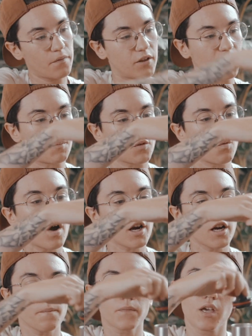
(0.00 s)
fill it up with
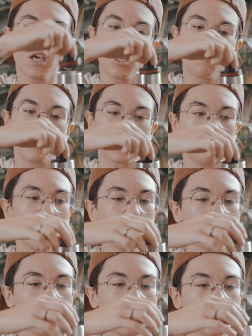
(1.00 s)
water, put the
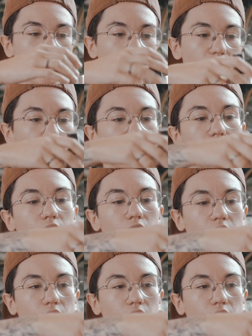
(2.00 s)
plunger on top,